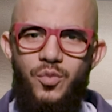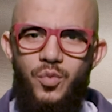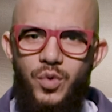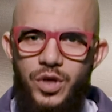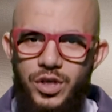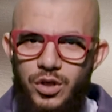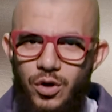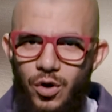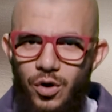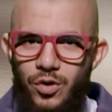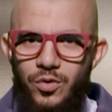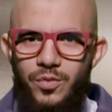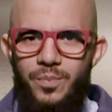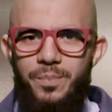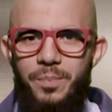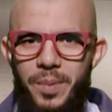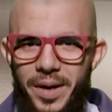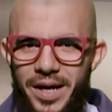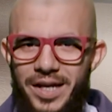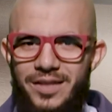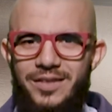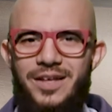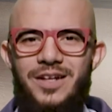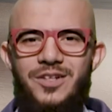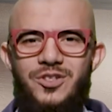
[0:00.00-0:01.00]
we don't
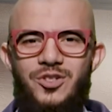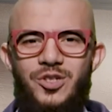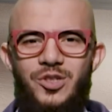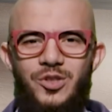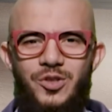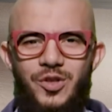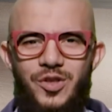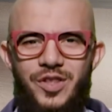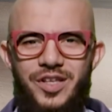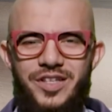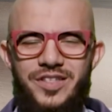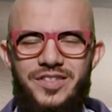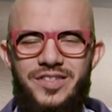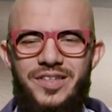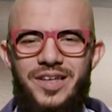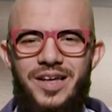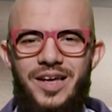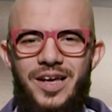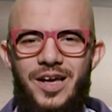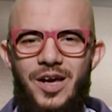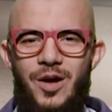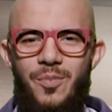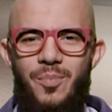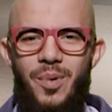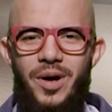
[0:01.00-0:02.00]
pay attention to this,
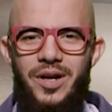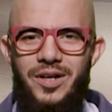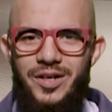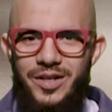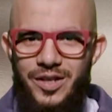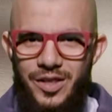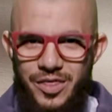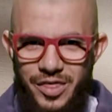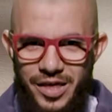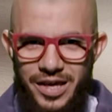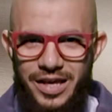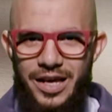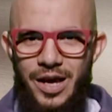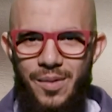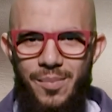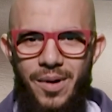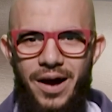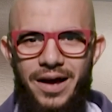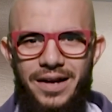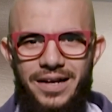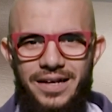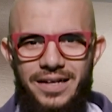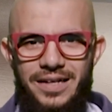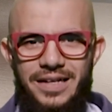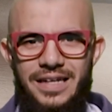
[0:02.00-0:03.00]
but think
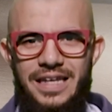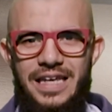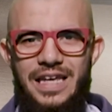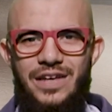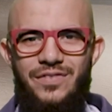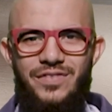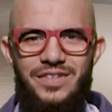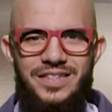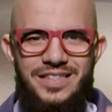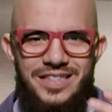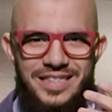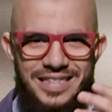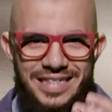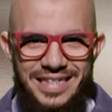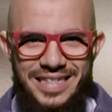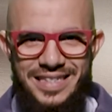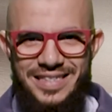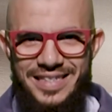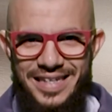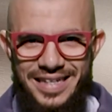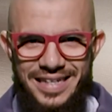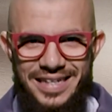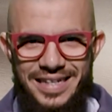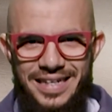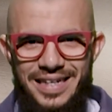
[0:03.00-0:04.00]
about it. Even
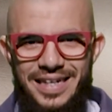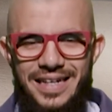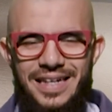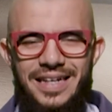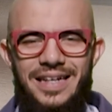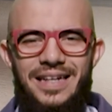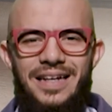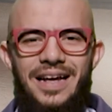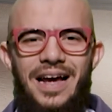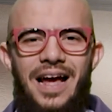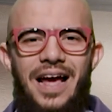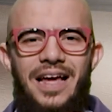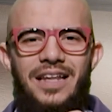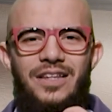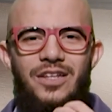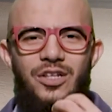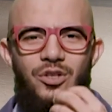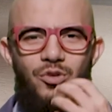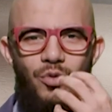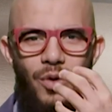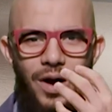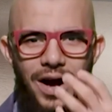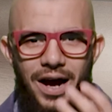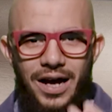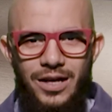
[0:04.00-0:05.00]
sneezing and the
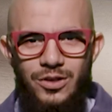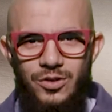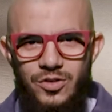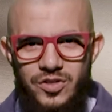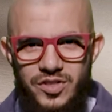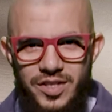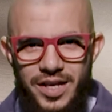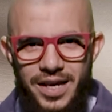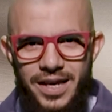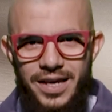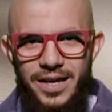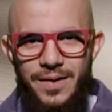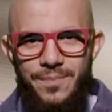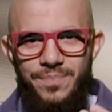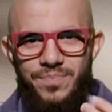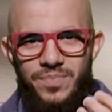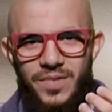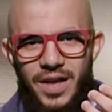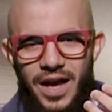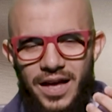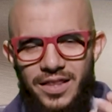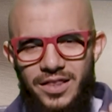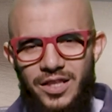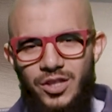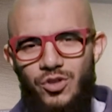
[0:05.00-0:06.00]
dua you say
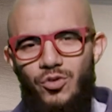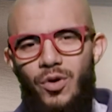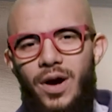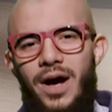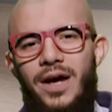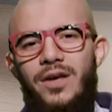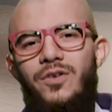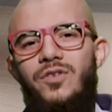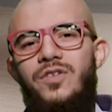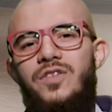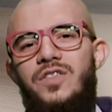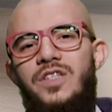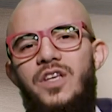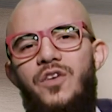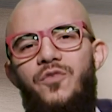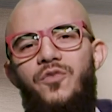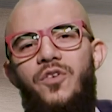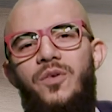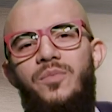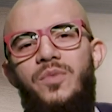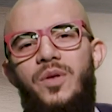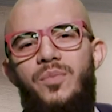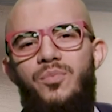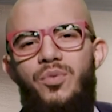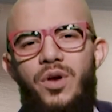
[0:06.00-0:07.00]
and the dua you receive
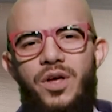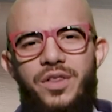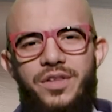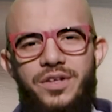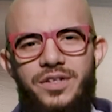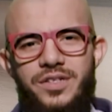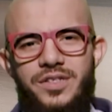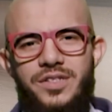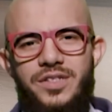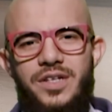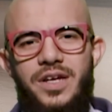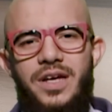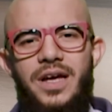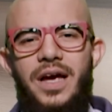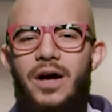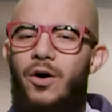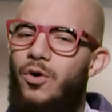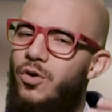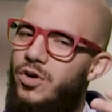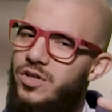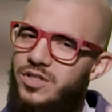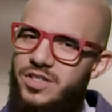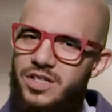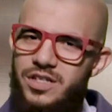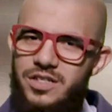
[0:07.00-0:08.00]
from the brothers
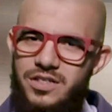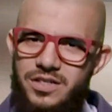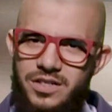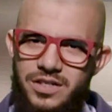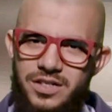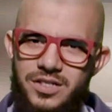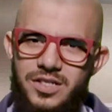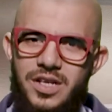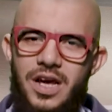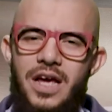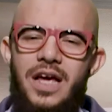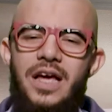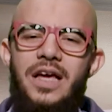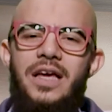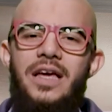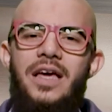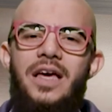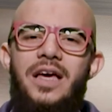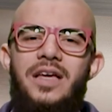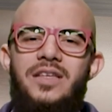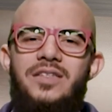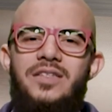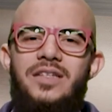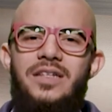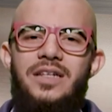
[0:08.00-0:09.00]
or sisters
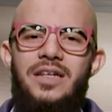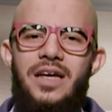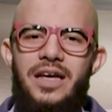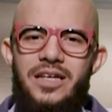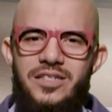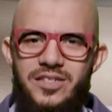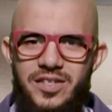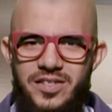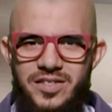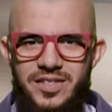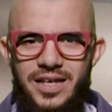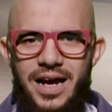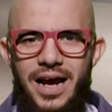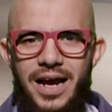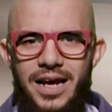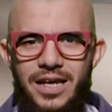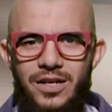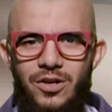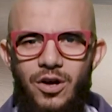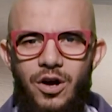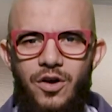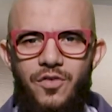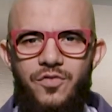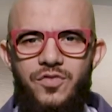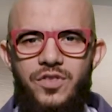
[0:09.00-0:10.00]
is a, is a sign
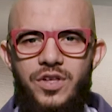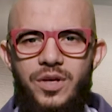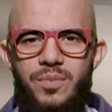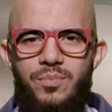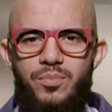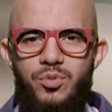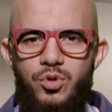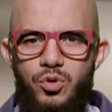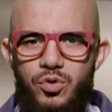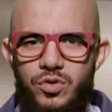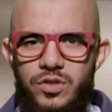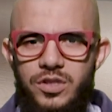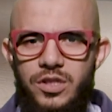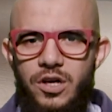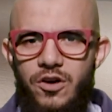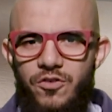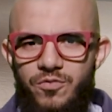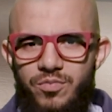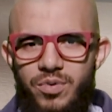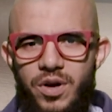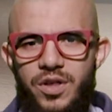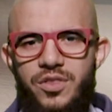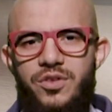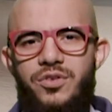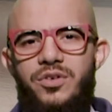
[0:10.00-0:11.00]
of the beauty of
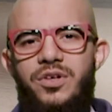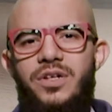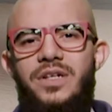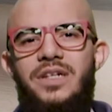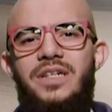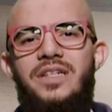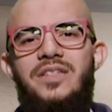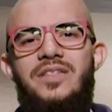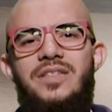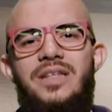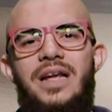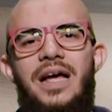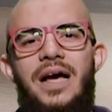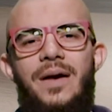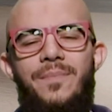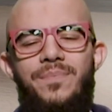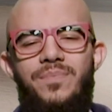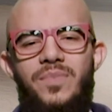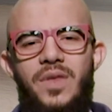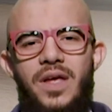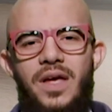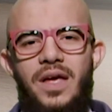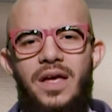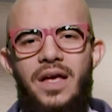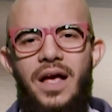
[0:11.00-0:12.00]
brotherhood in Islam
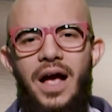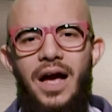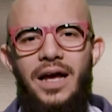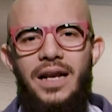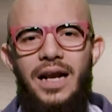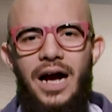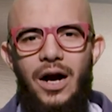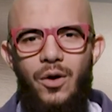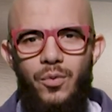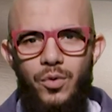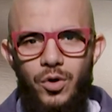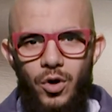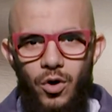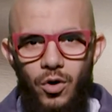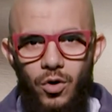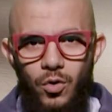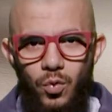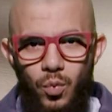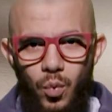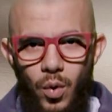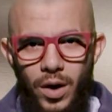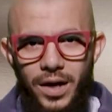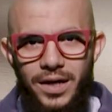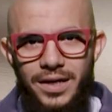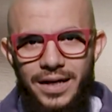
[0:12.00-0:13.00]
and how we're all
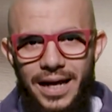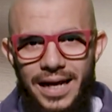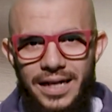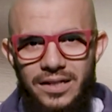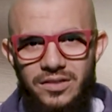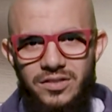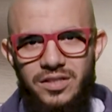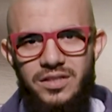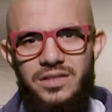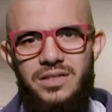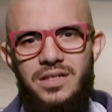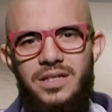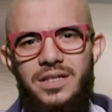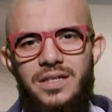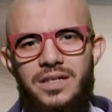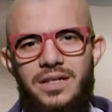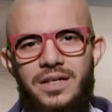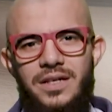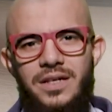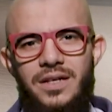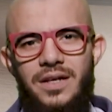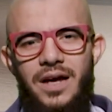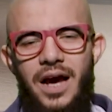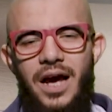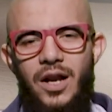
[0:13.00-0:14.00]
one entity
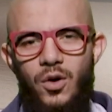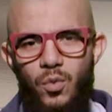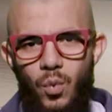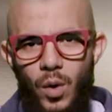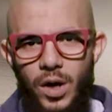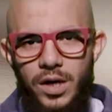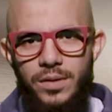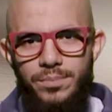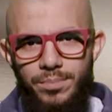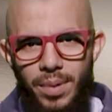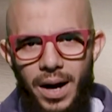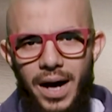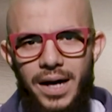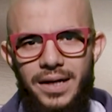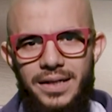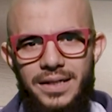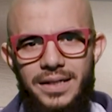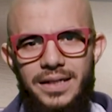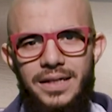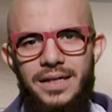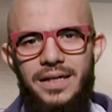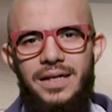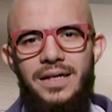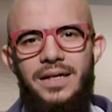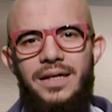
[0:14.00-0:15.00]
and one
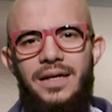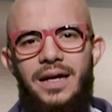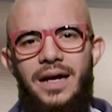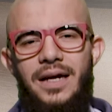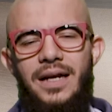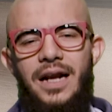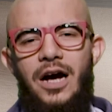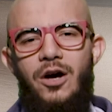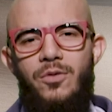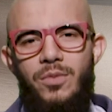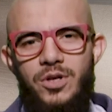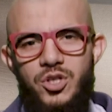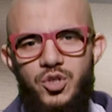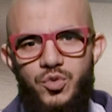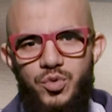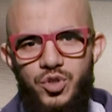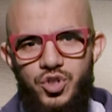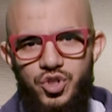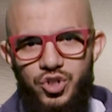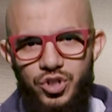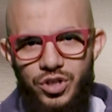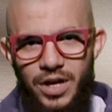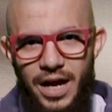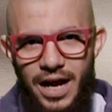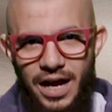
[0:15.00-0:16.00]
body and how much we
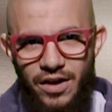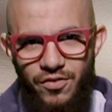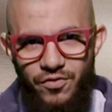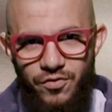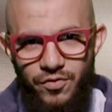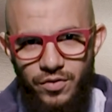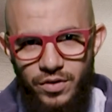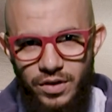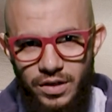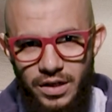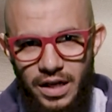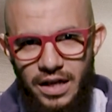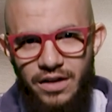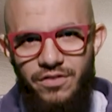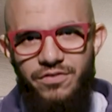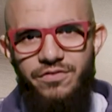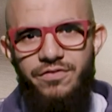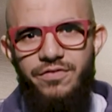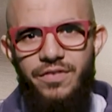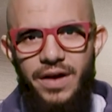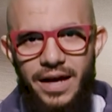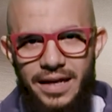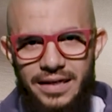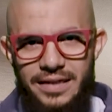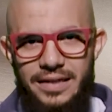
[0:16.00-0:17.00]
should have
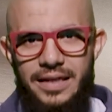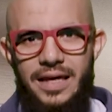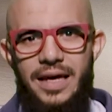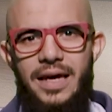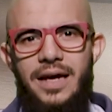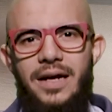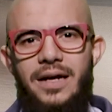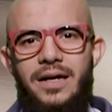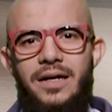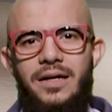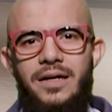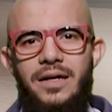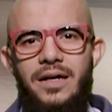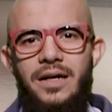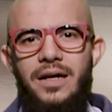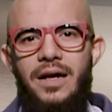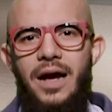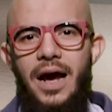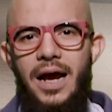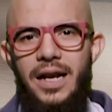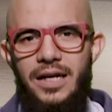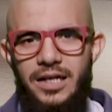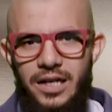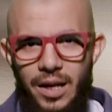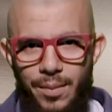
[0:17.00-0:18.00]
love and care
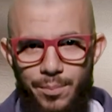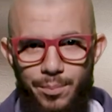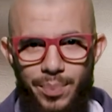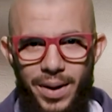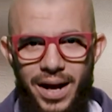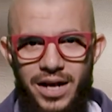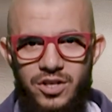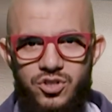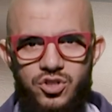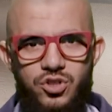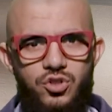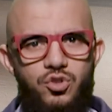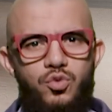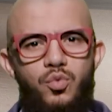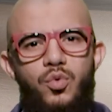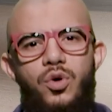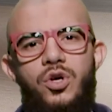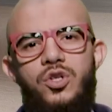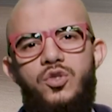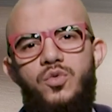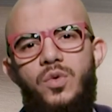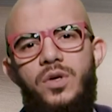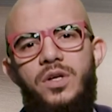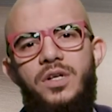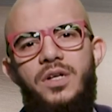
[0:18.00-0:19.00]
and compassion
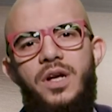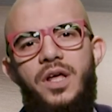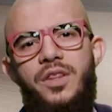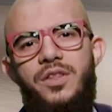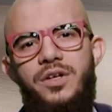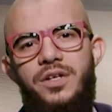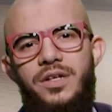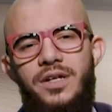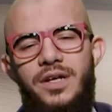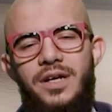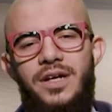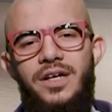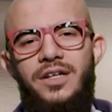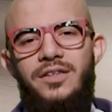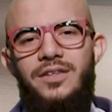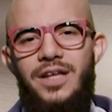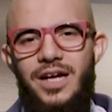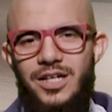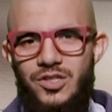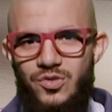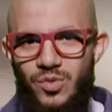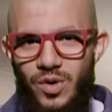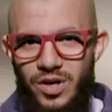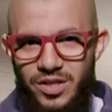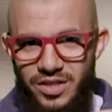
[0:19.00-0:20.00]
towards one another.
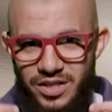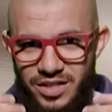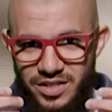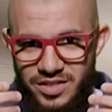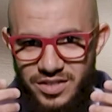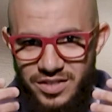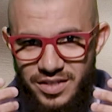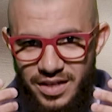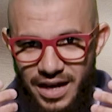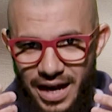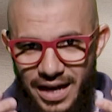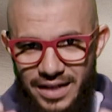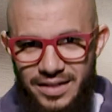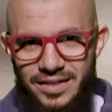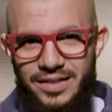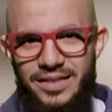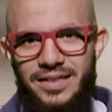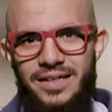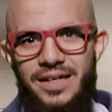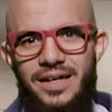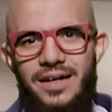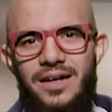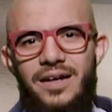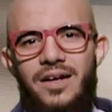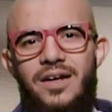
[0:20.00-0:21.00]
That's why these
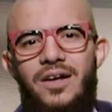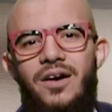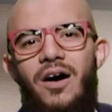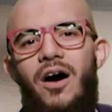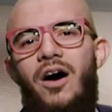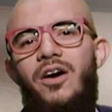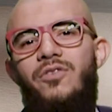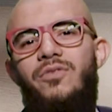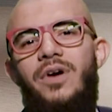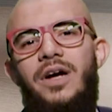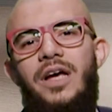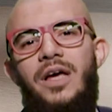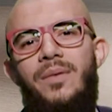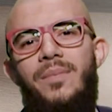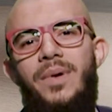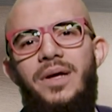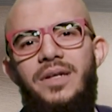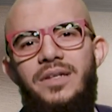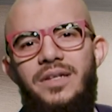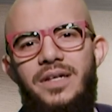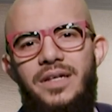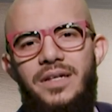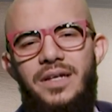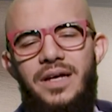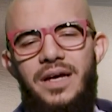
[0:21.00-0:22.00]
ad'iyah are
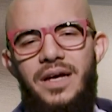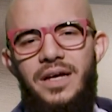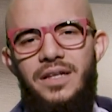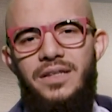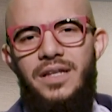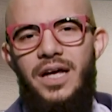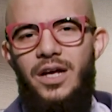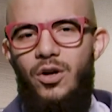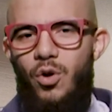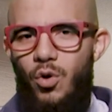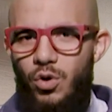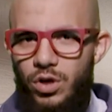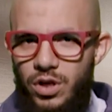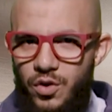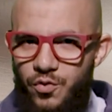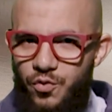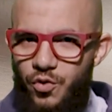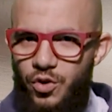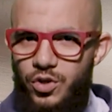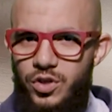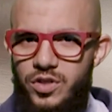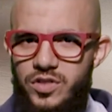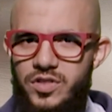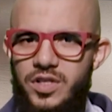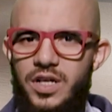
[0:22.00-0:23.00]
recommended not only
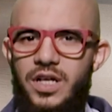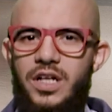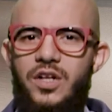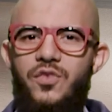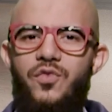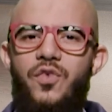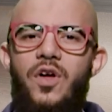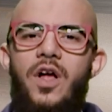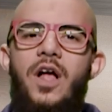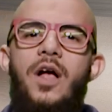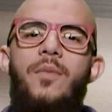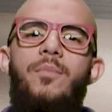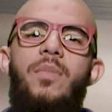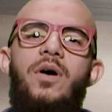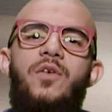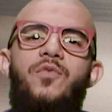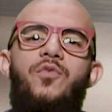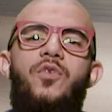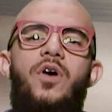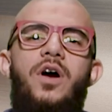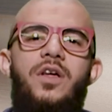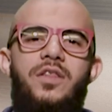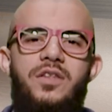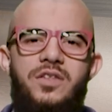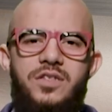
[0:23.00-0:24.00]
for yourself but
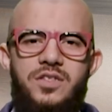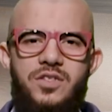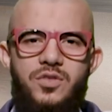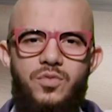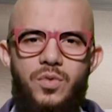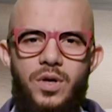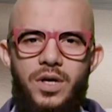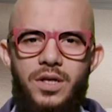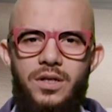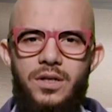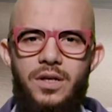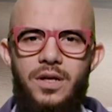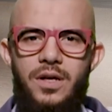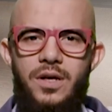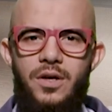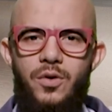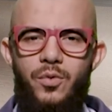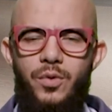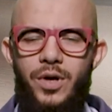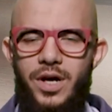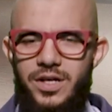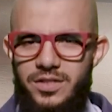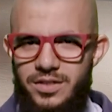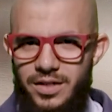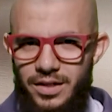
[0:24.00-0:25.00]
for others as well.
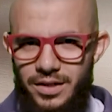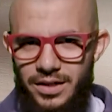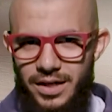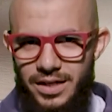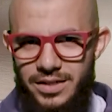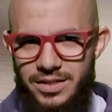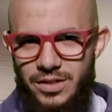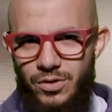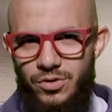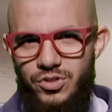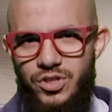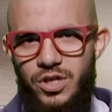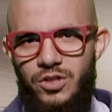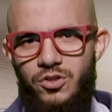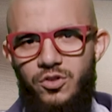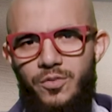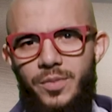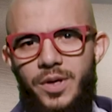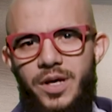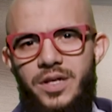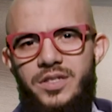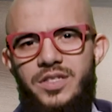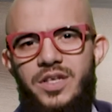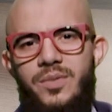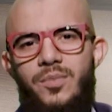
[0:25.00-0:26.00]
We ask Allah Azza wa Jal to
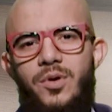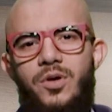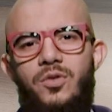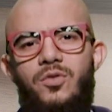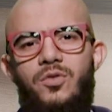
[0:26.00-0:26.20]
make us among